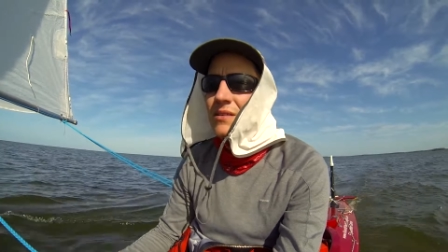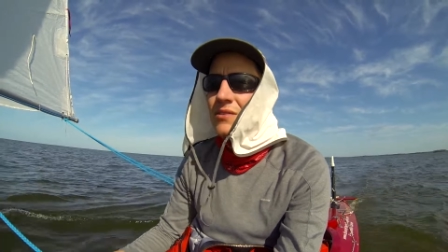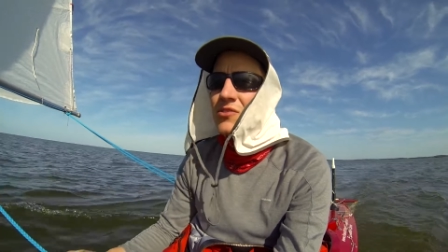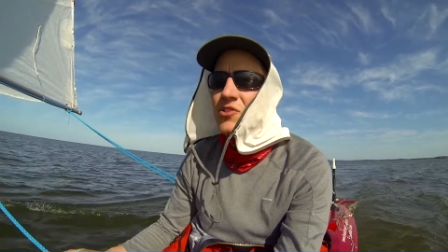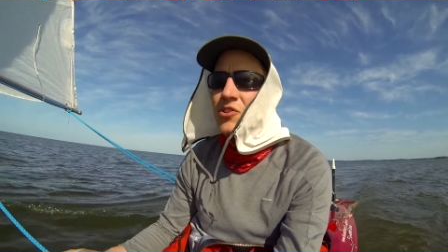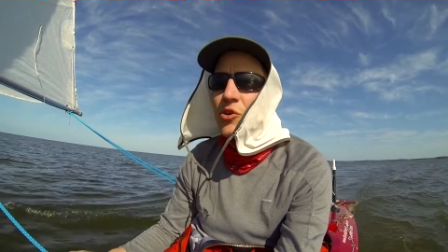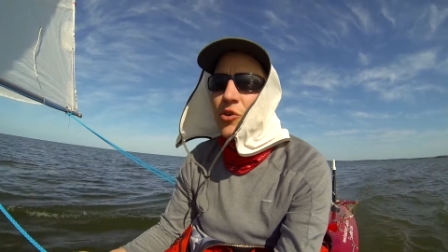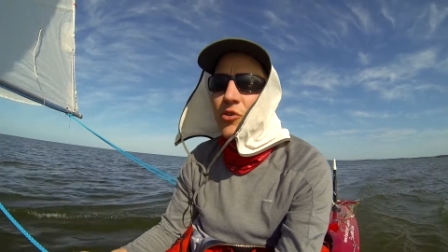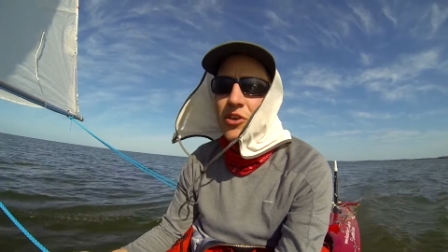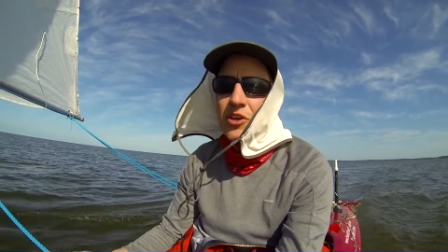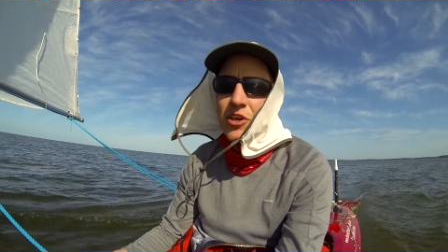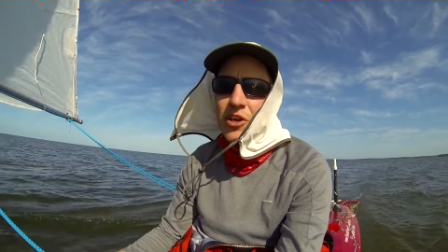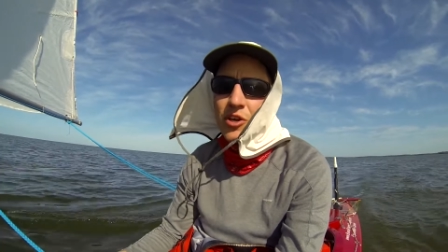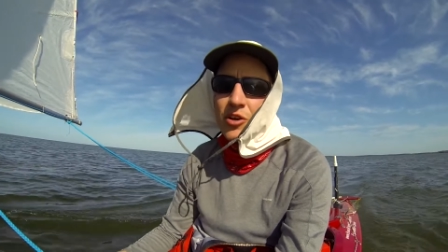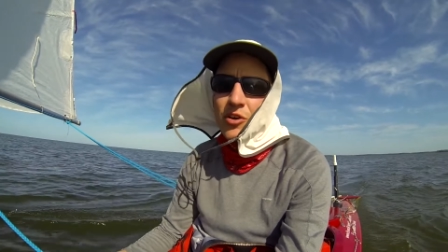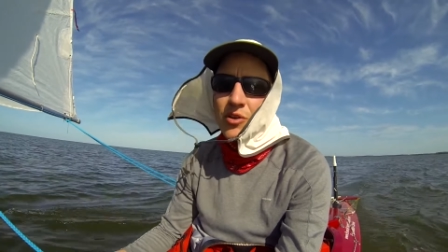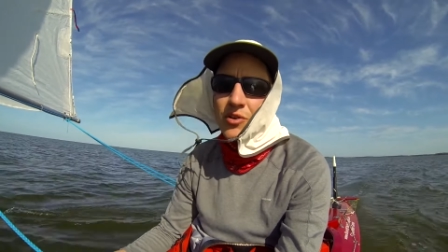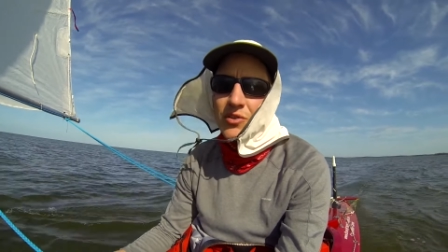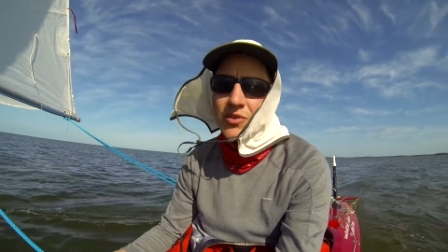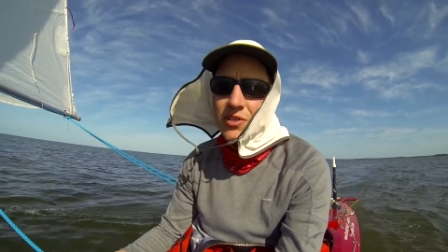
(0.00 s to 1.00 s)
Zero the
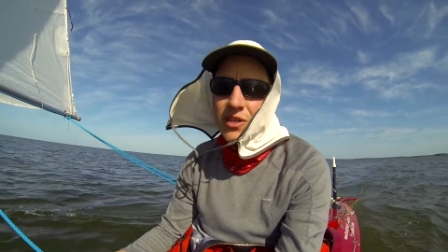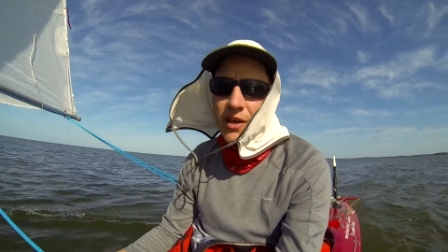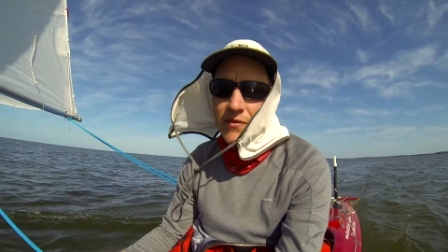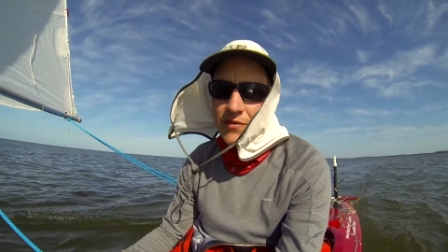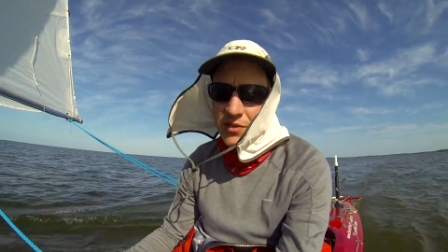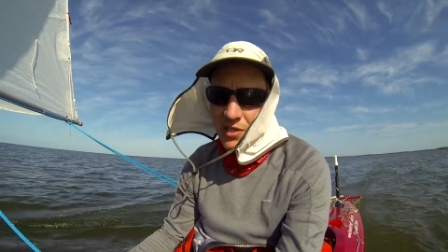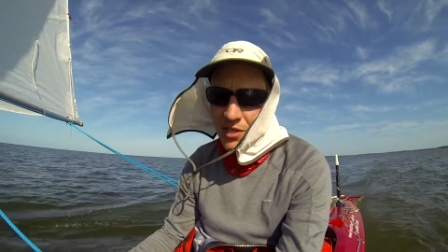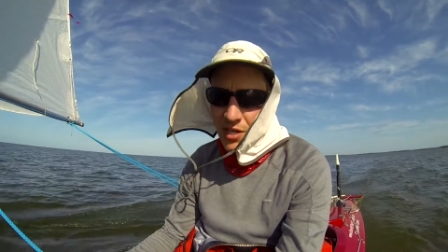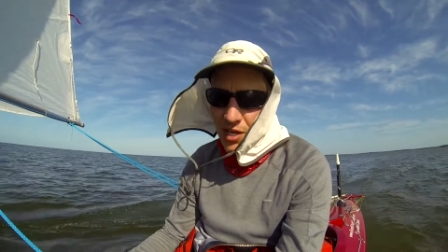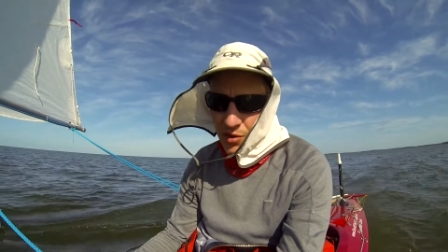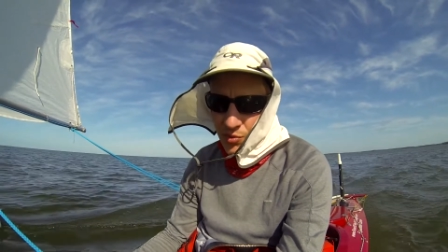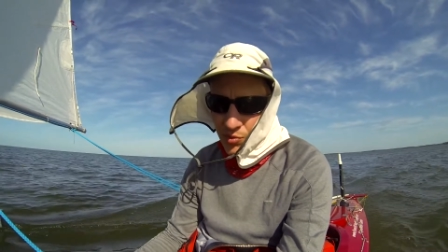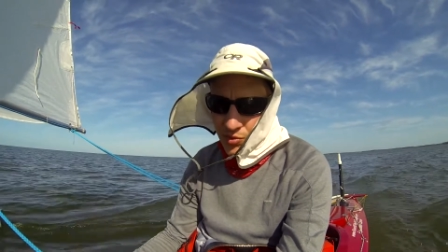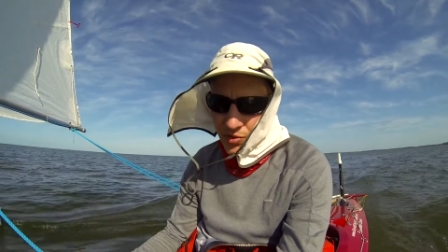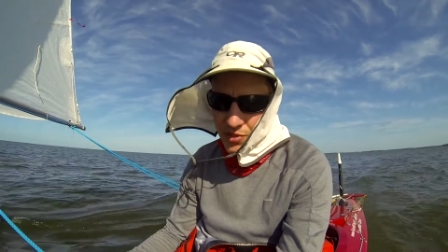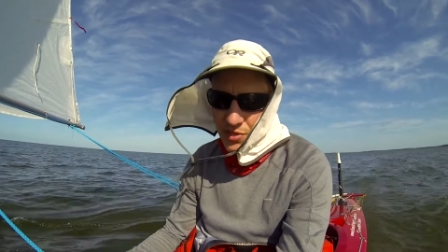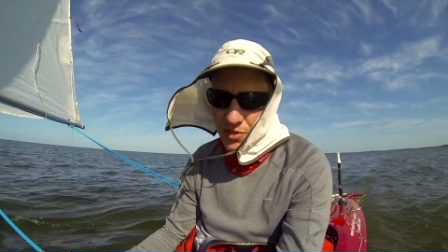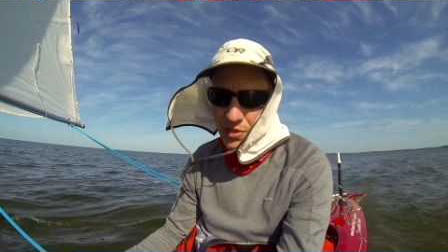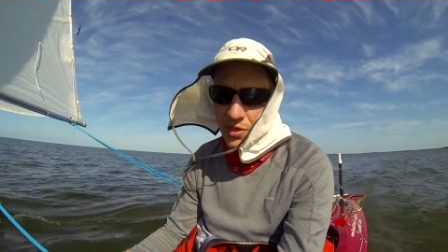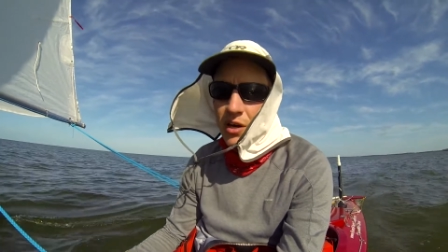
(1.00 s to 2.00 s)
Hero 17
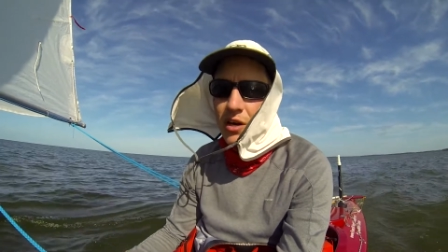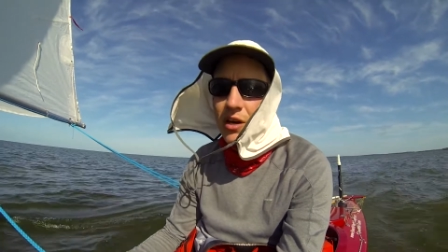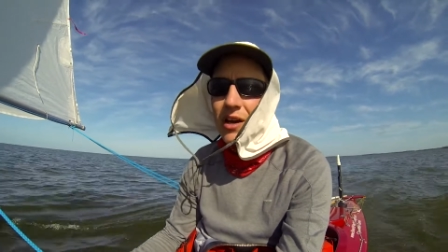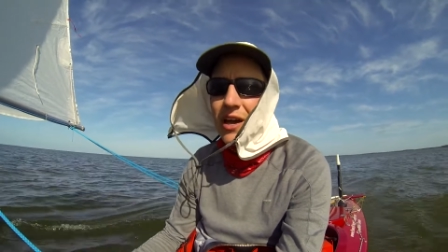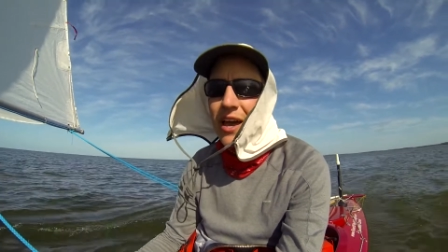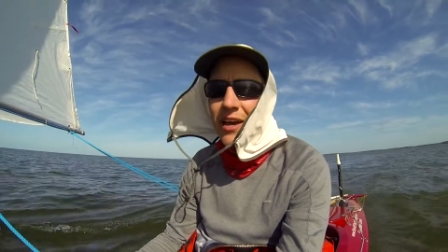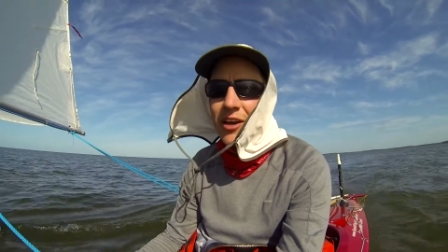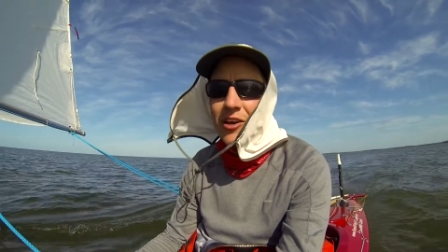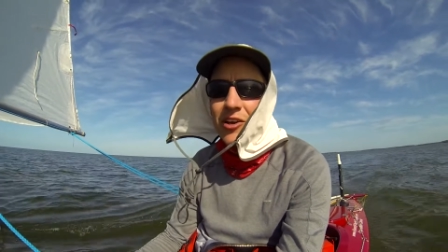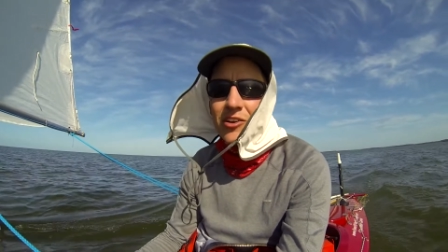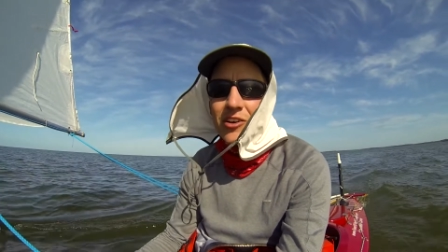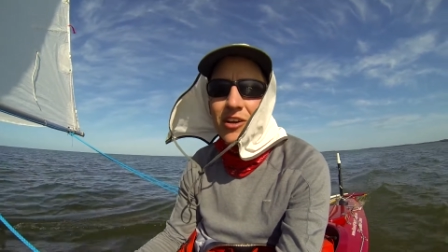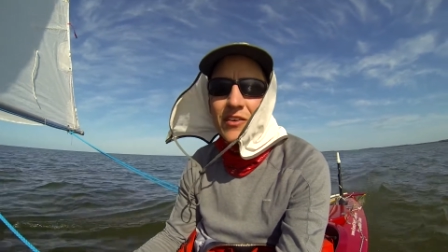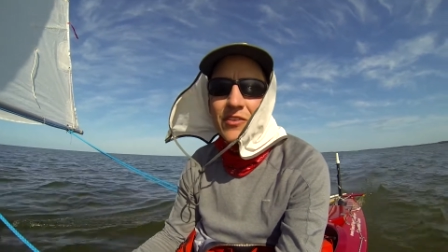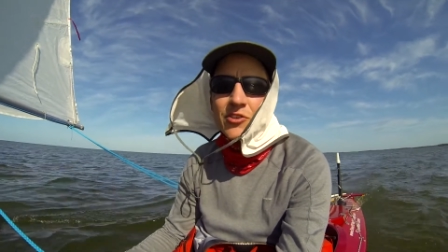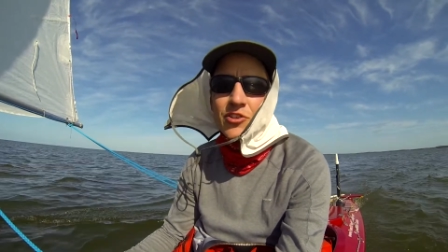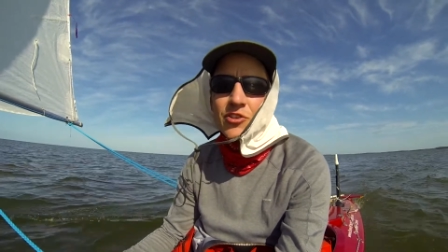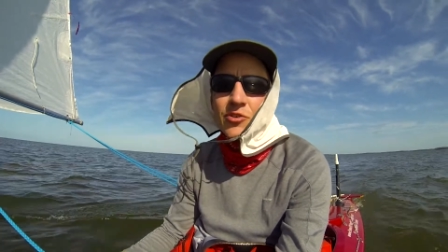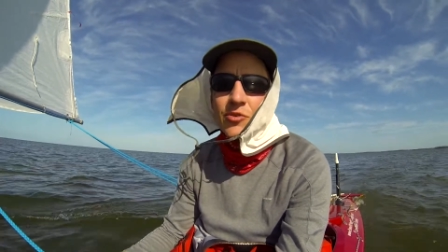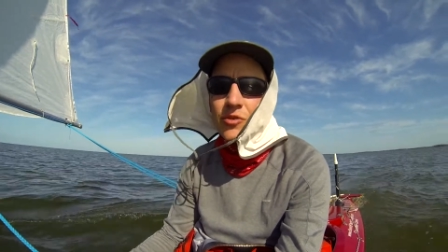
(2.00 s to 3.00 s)
was anchored on
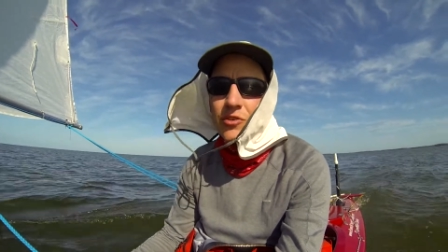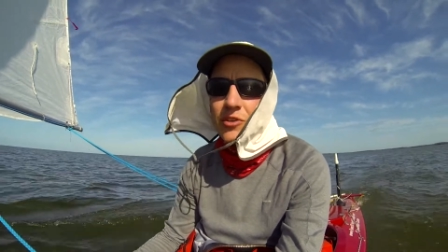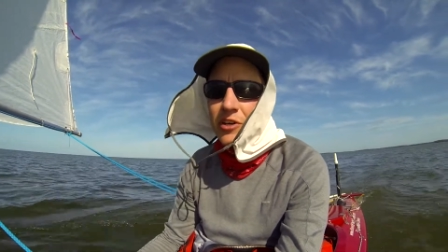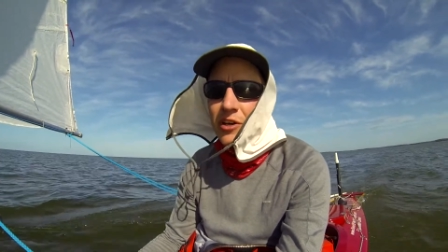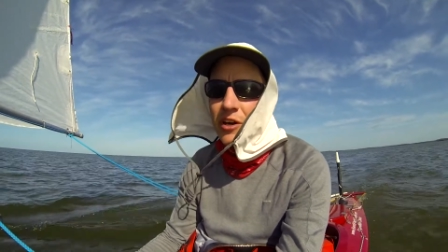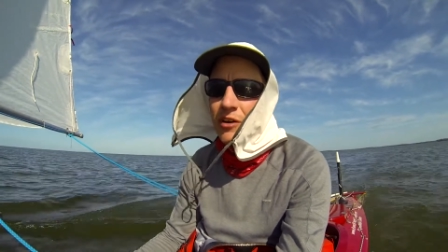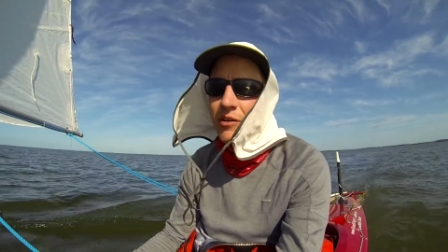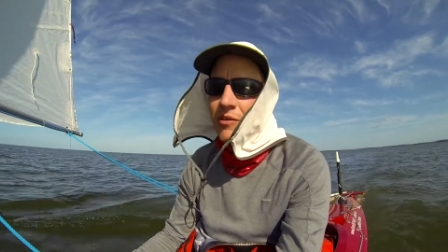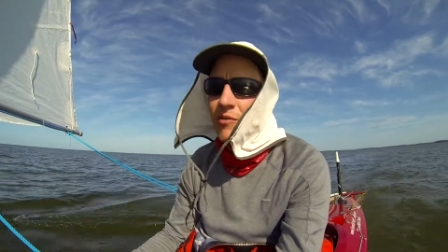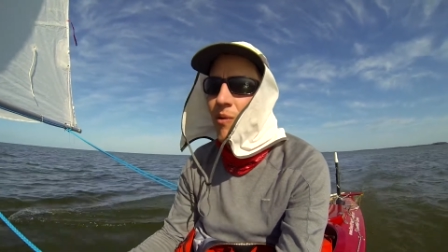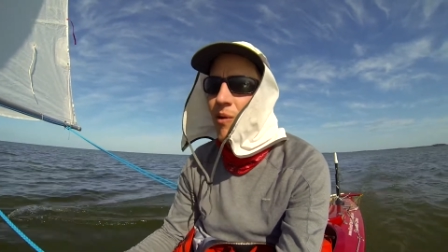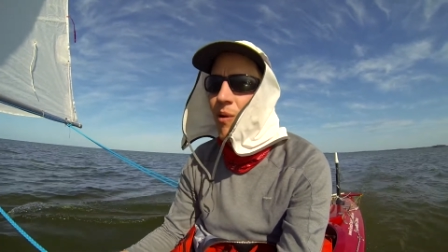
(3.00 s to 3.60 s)
the shore there.